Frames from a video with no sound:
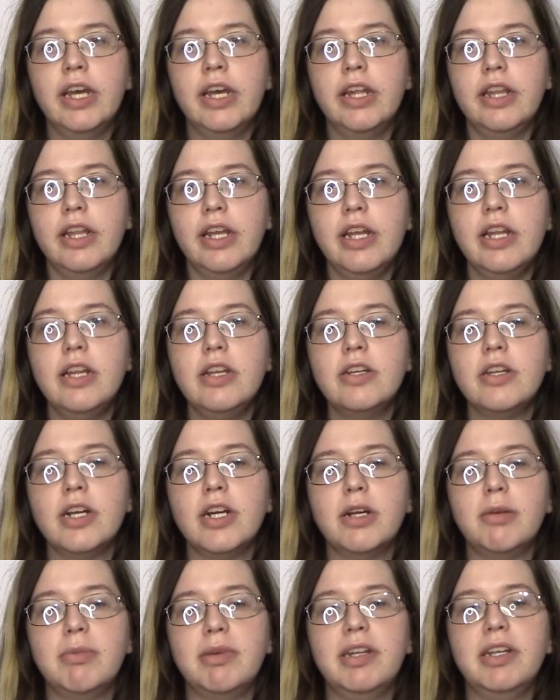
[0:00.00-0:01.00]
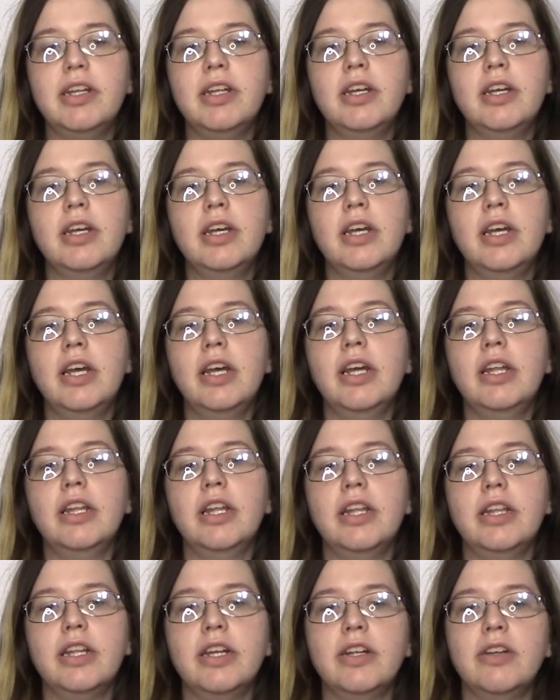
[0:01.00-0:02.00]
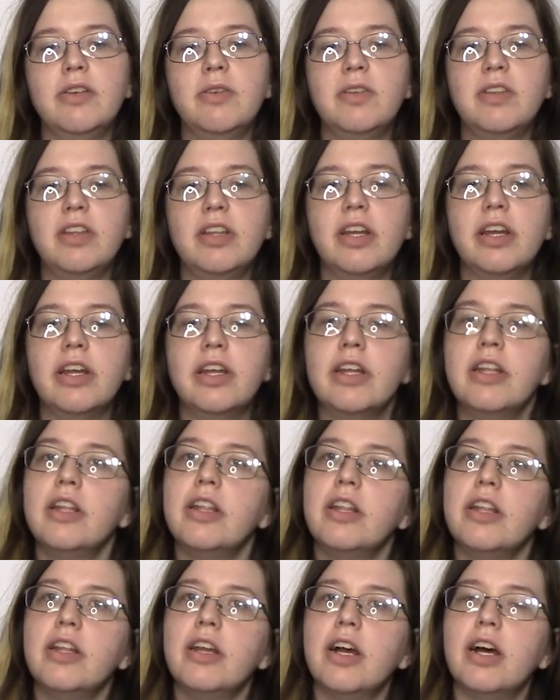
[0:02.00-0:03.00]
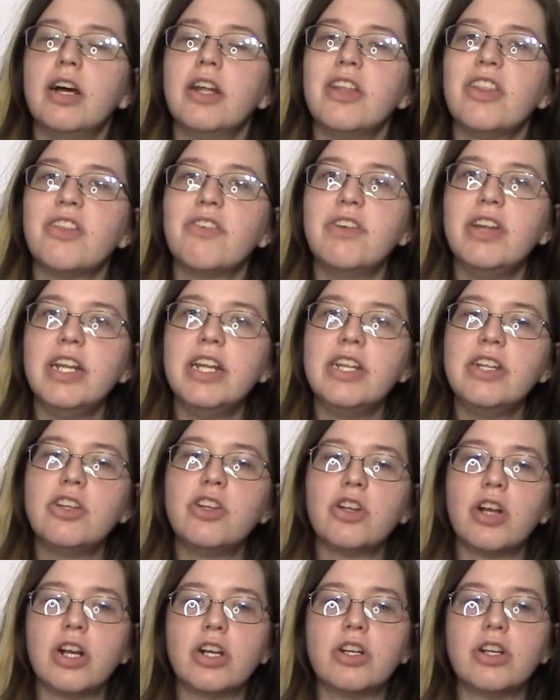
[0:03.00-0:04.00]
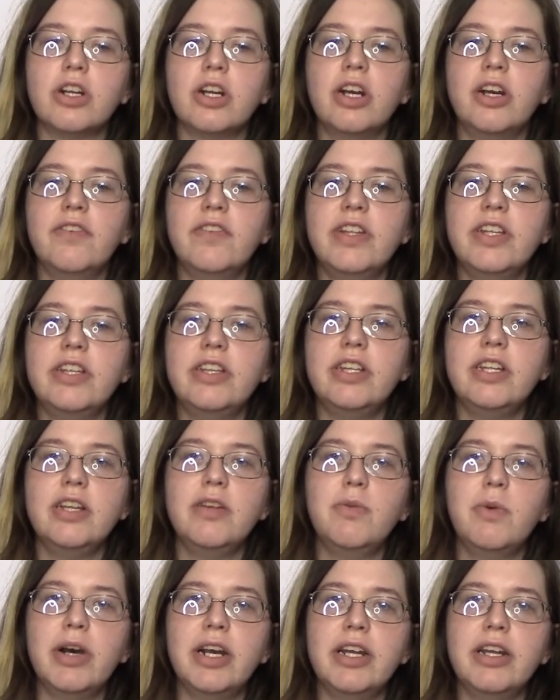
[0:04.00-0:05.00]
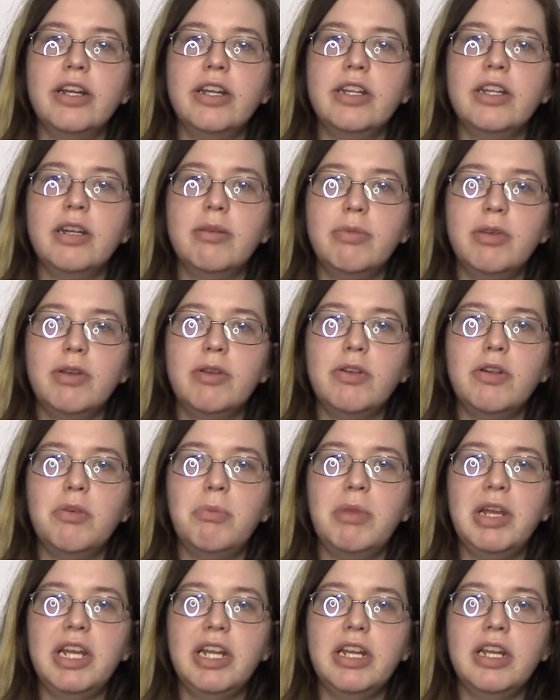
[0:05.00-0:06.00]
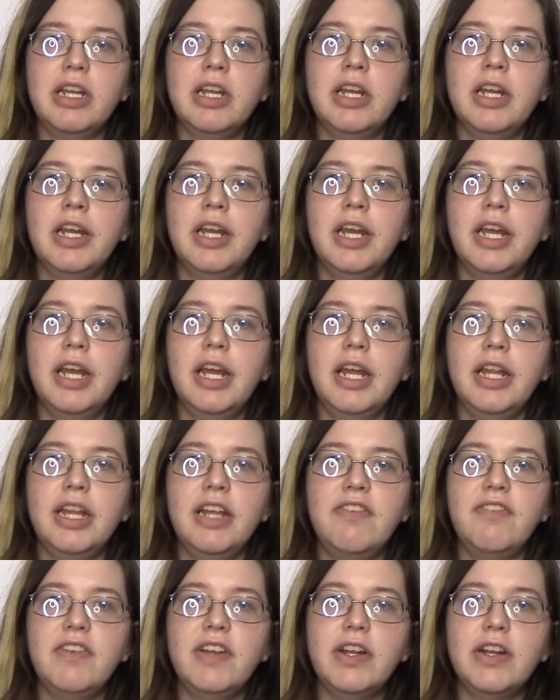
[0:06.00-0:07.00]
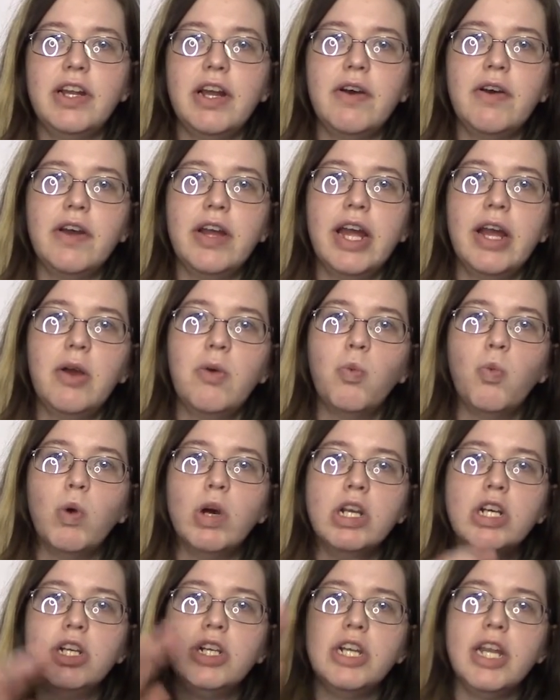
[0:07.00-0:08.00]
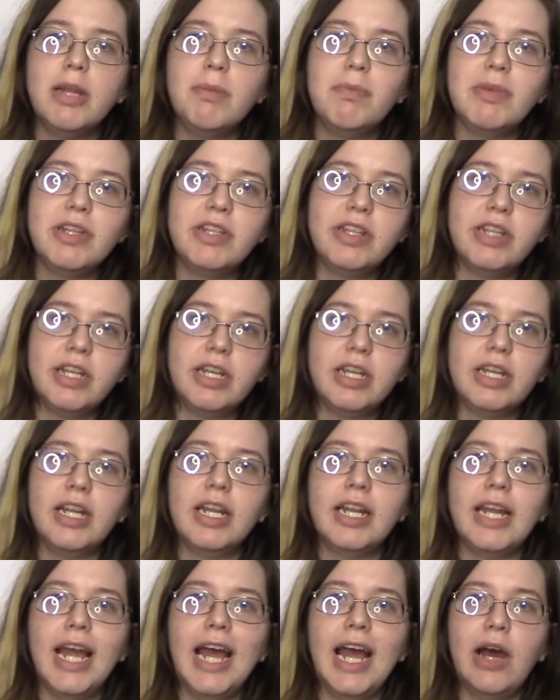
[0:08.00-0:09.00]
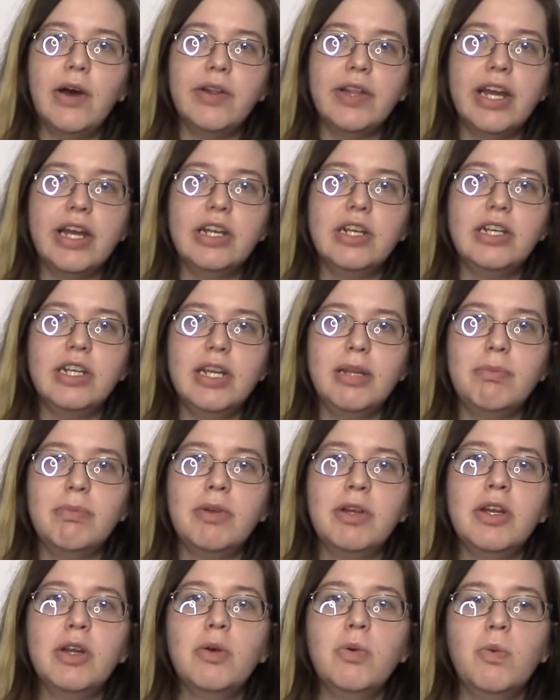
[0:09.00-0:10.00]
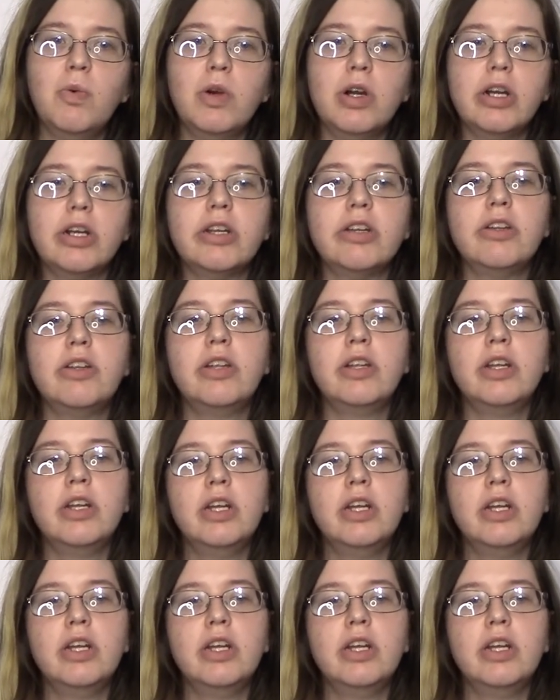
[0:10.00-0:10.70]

They determined that there's a 3D structure of this DYW domain, and they figured out what shape it's in and how that shape works.